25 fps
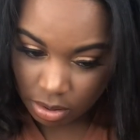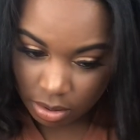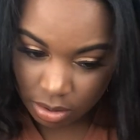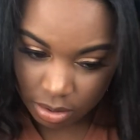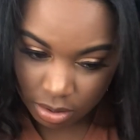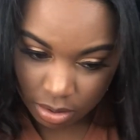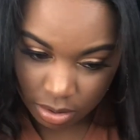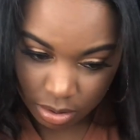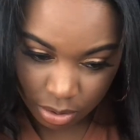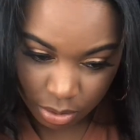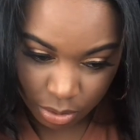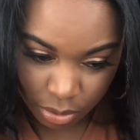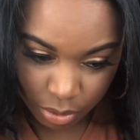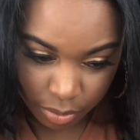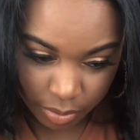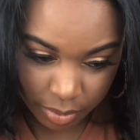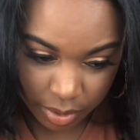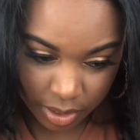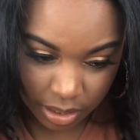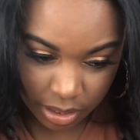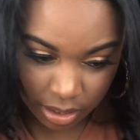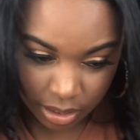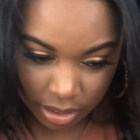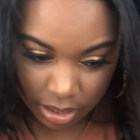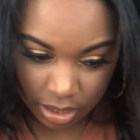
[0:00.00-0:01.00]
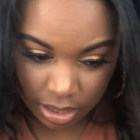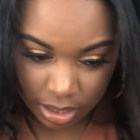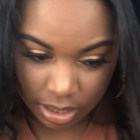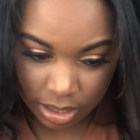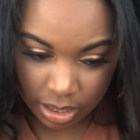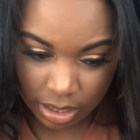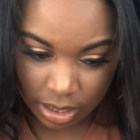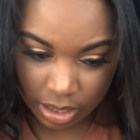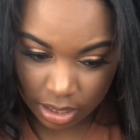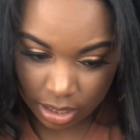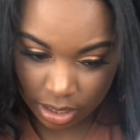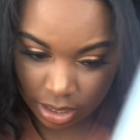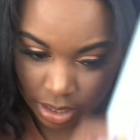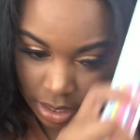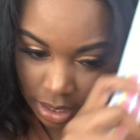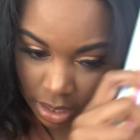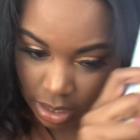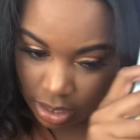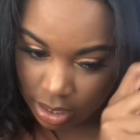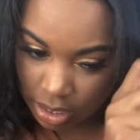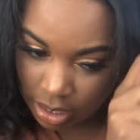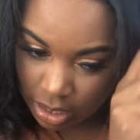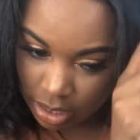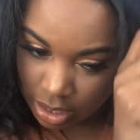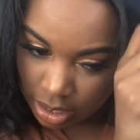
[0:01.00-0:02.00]
Comb it again,
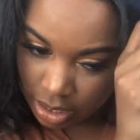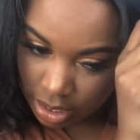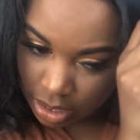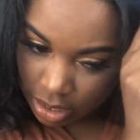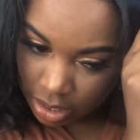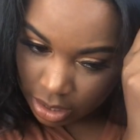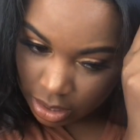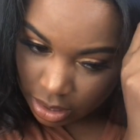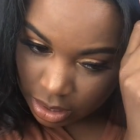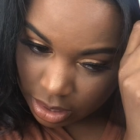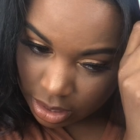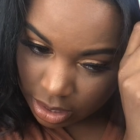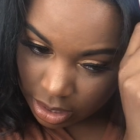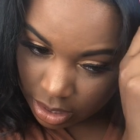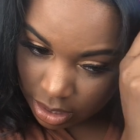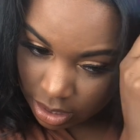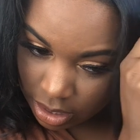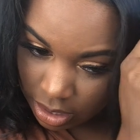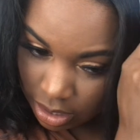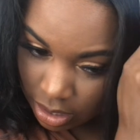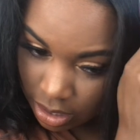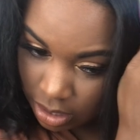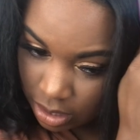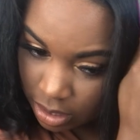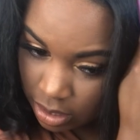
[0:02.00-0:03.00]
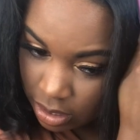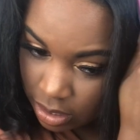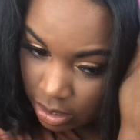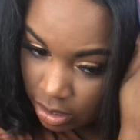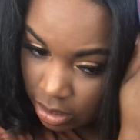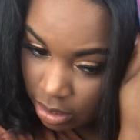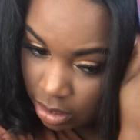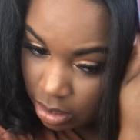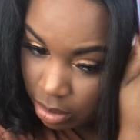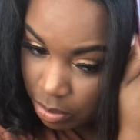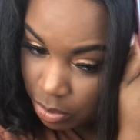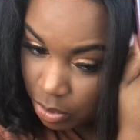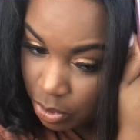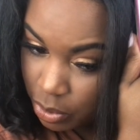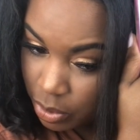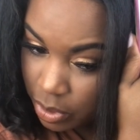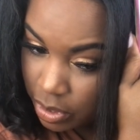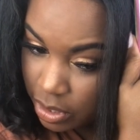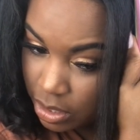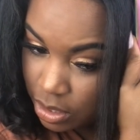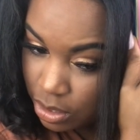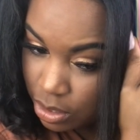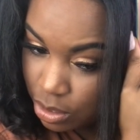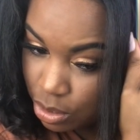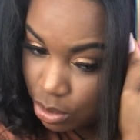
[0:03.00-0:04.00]
and then I am
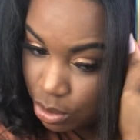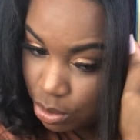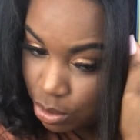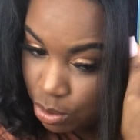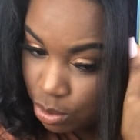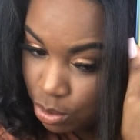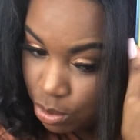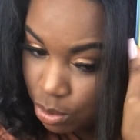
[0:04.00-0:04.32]
going to